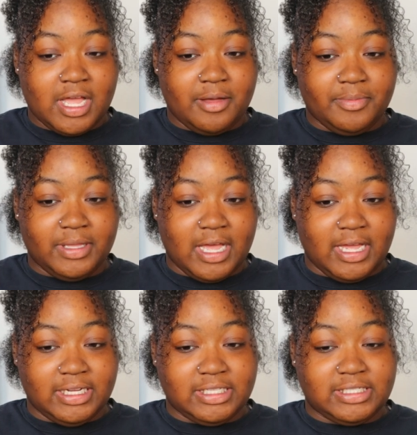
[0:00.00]
I'm be
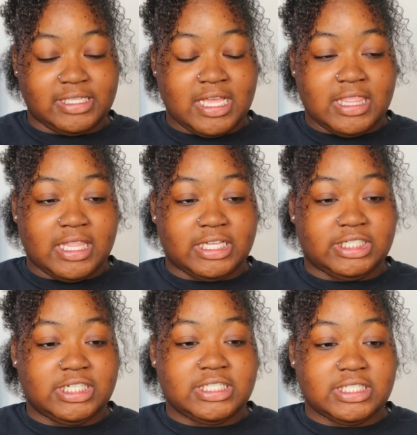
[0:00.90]
honest. Like
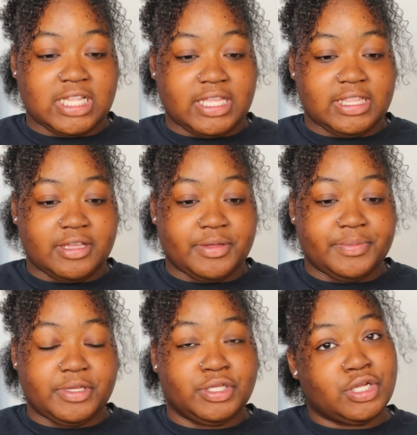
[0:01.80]
she doesn't like
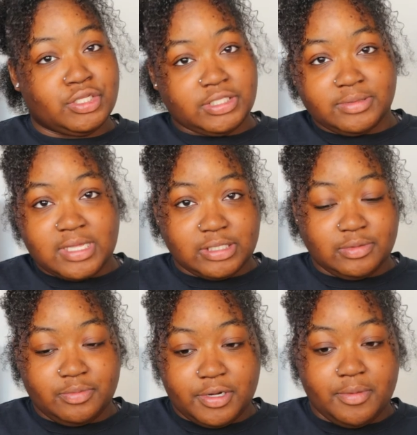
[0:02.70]
them, but you know, sometimes
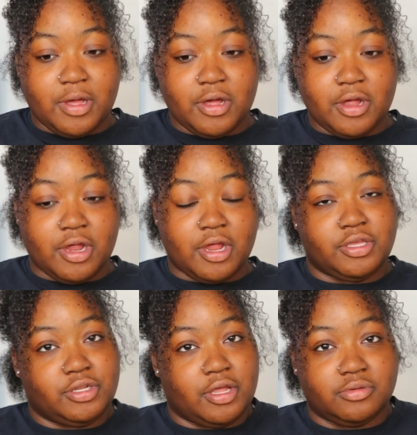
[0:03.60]
we put them on her,
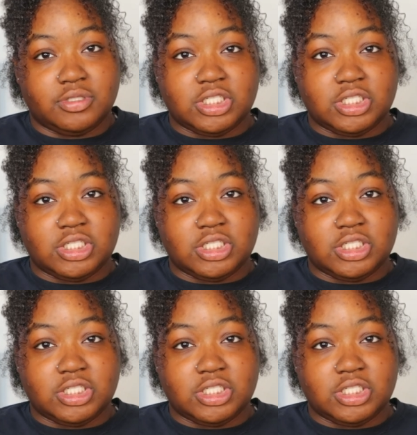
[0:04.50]
you know,